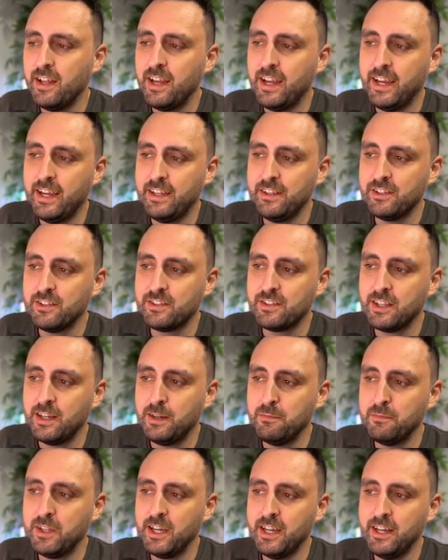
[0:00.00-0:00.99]
Hey, just
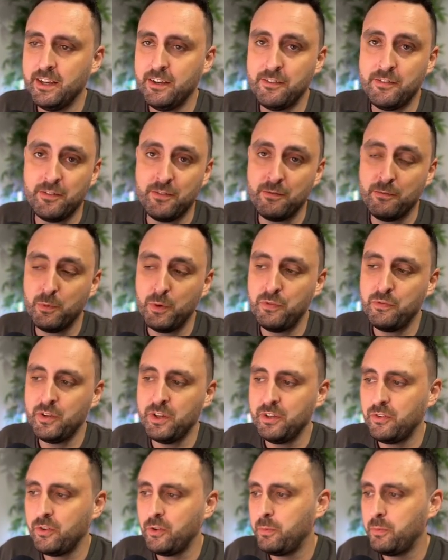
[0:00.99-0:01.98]
updated. We
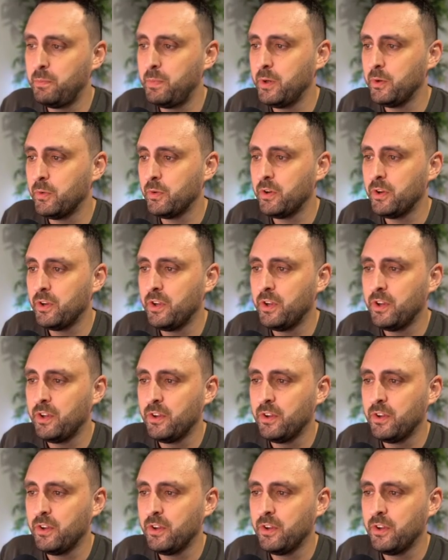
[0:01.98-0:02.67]
finished this build.